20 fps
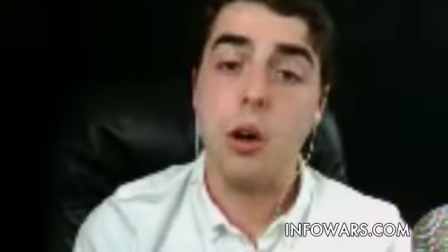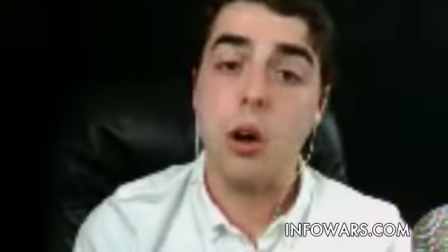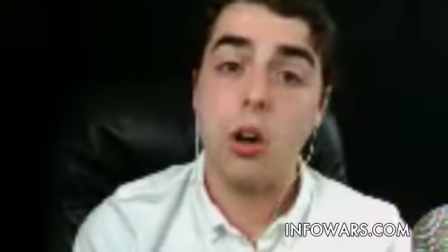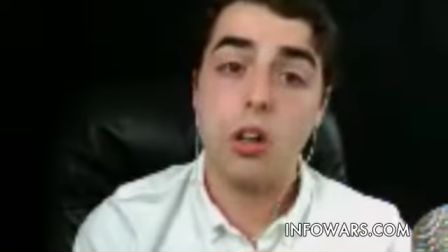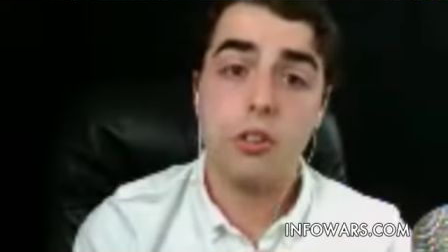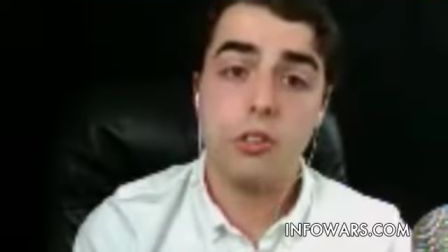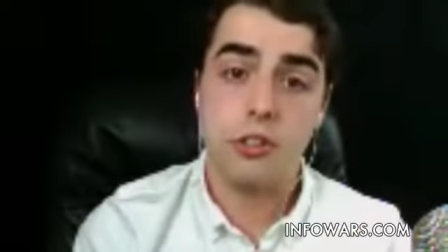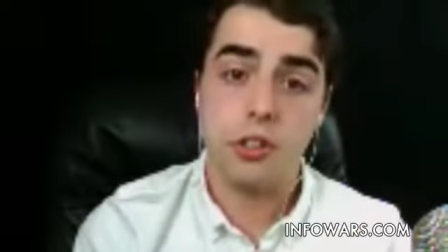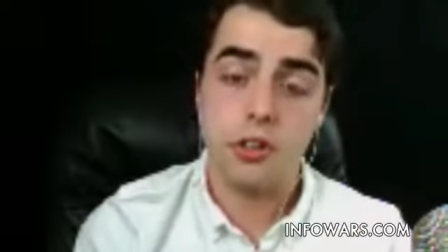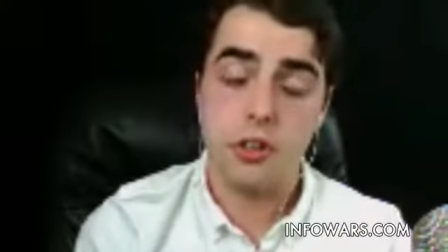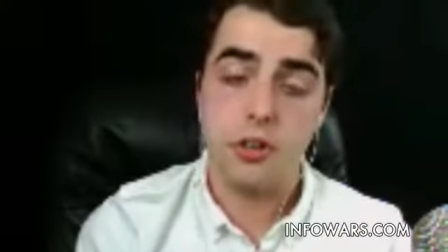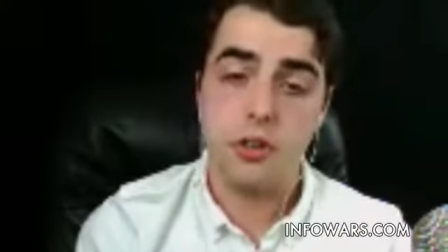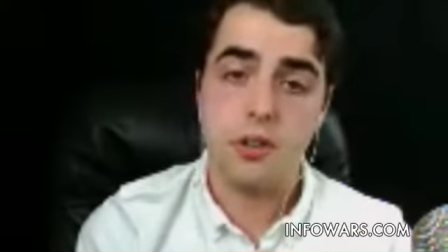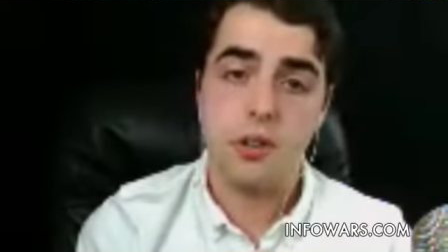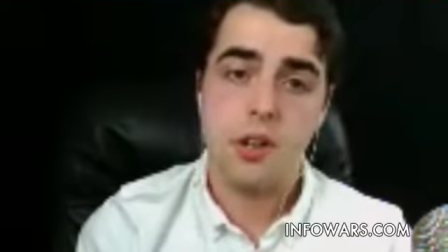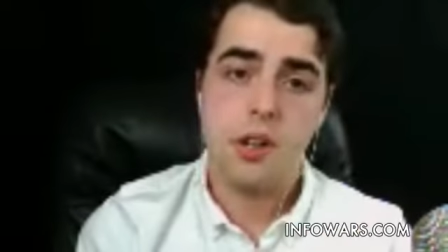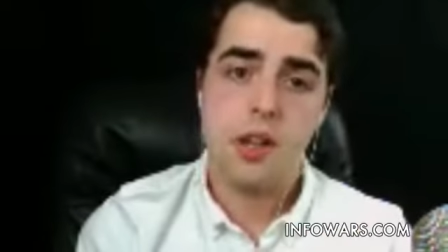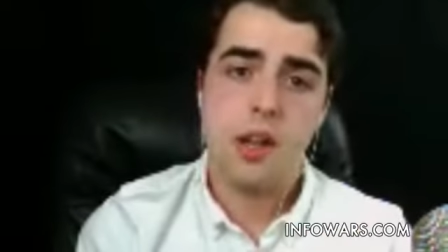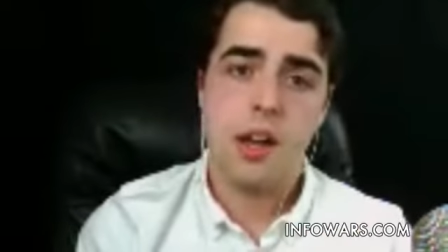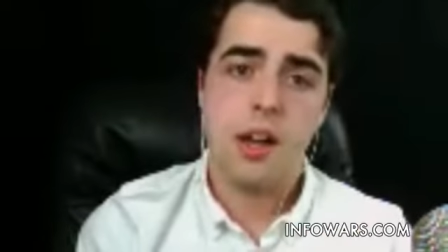
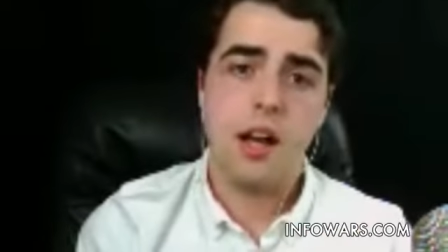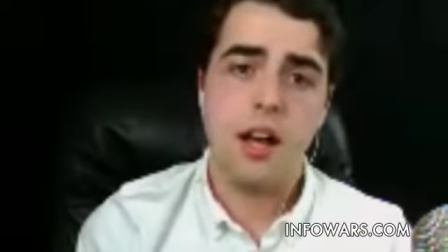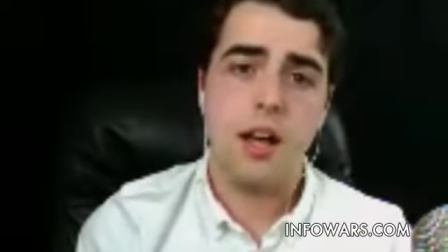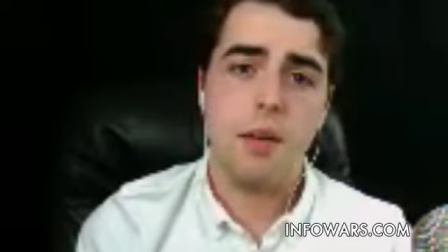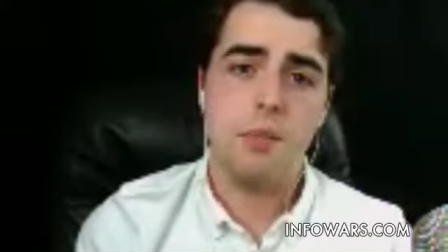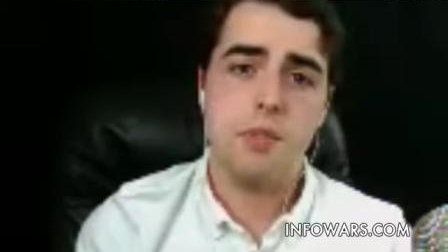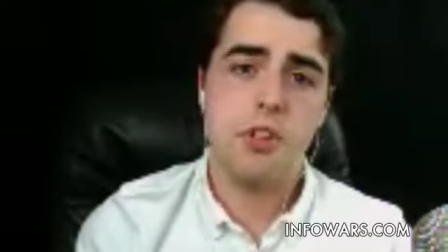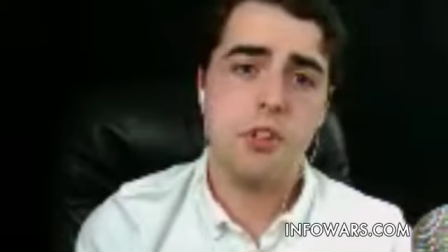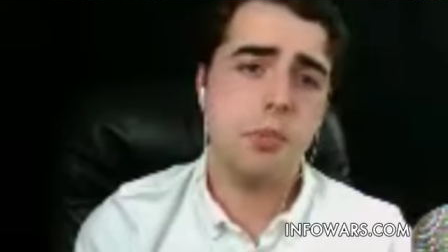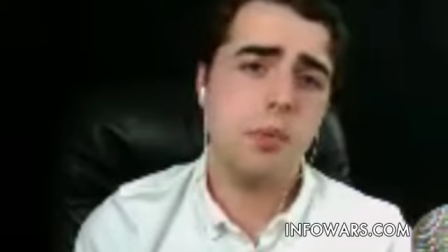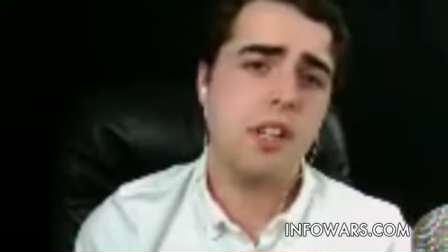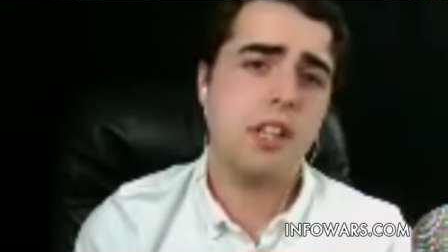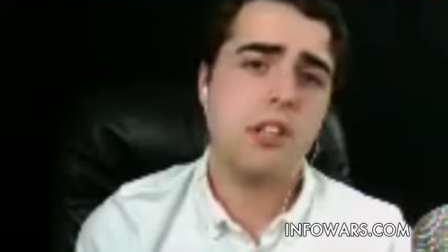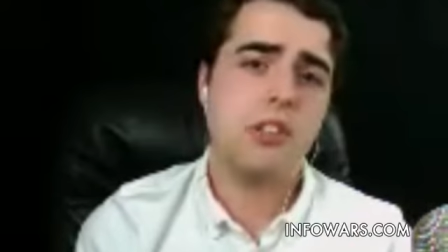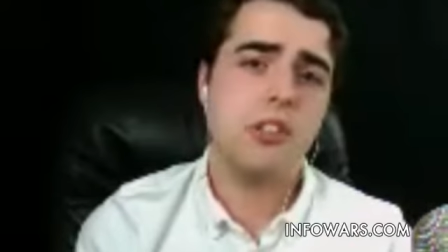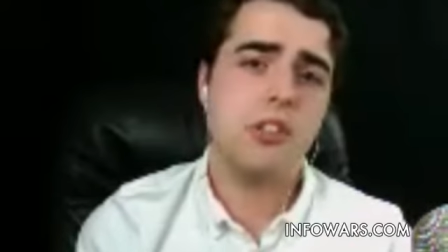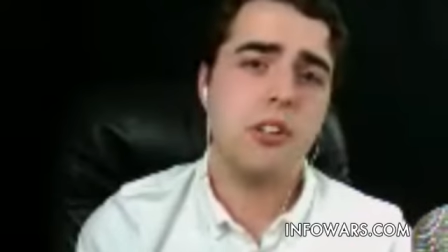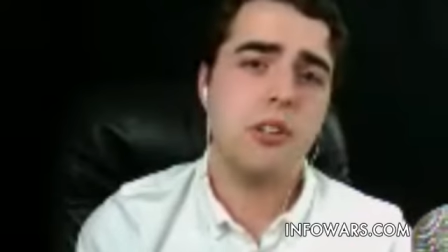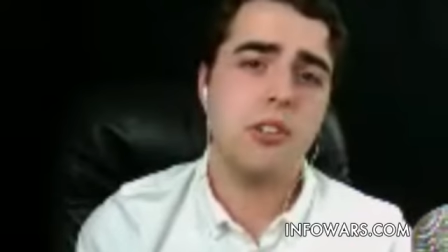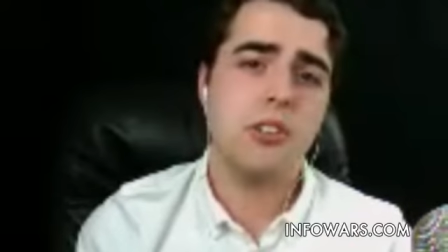also, uh, just
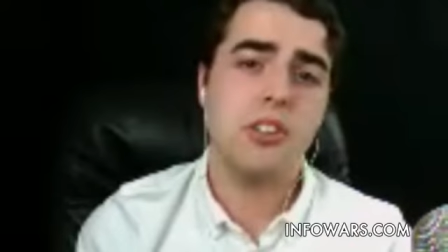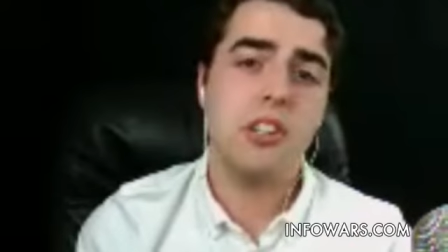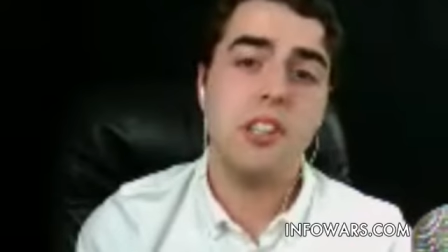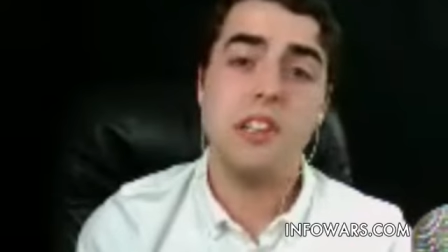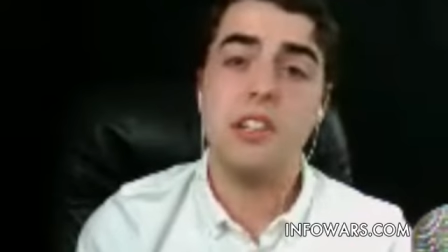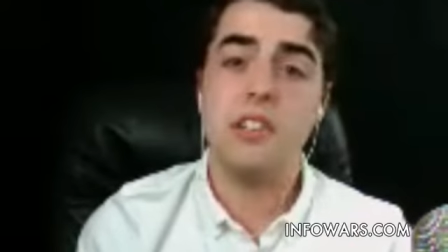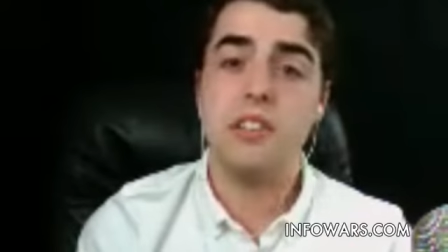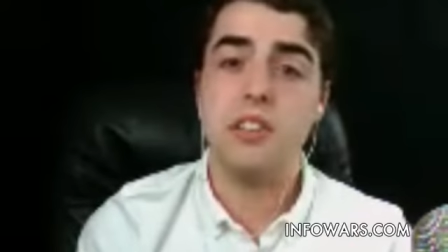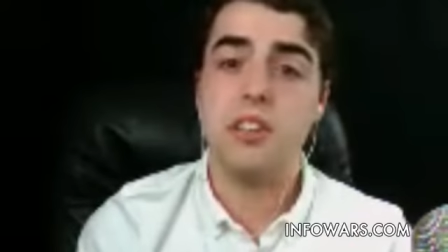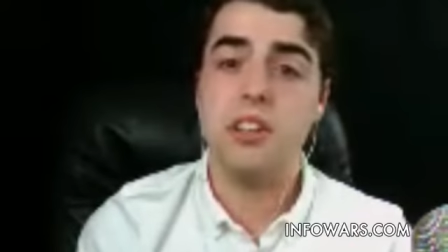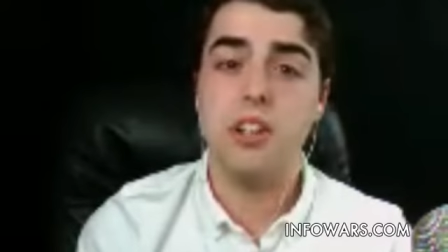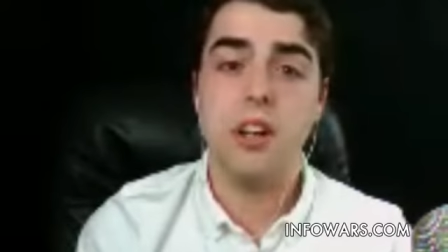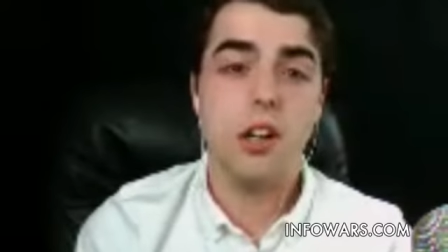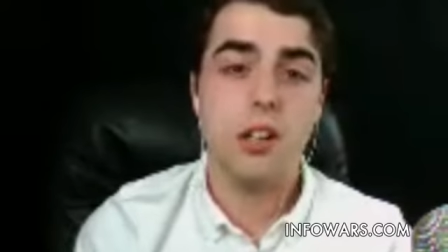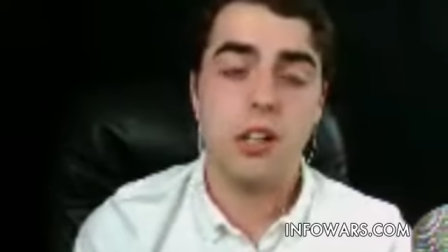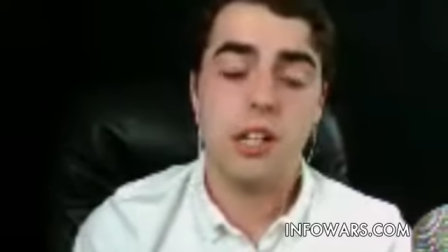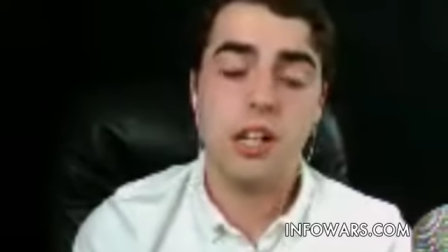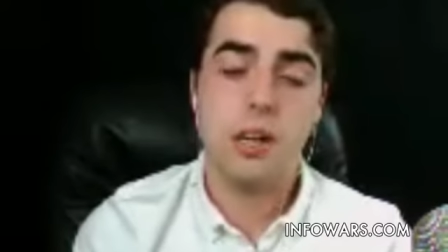because you don't see this gunk